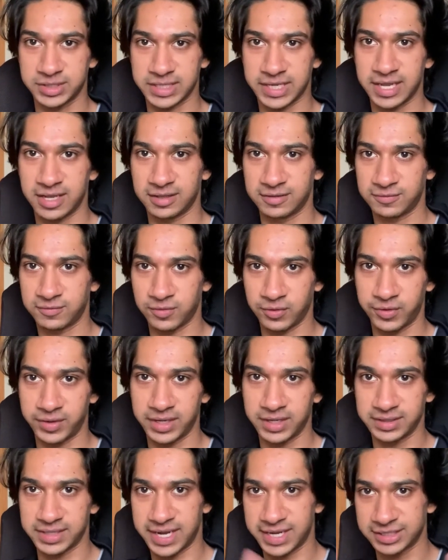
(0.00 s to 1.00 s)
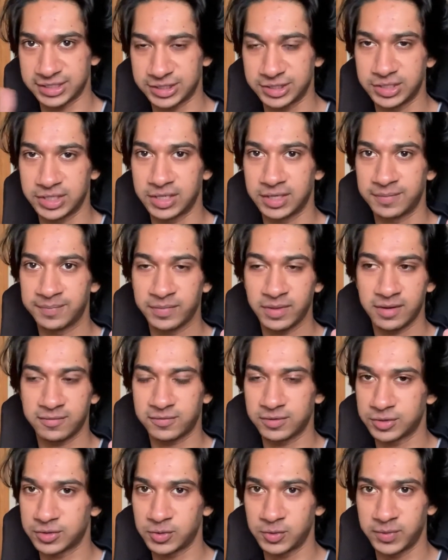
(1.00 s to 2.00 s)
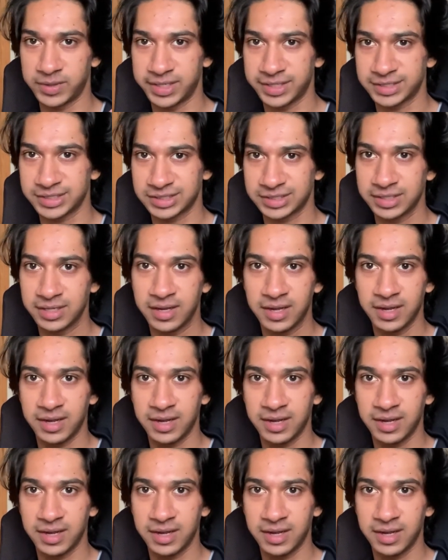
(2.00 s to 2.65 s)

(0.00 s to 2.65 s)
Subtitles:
to California last year for 2 weeks.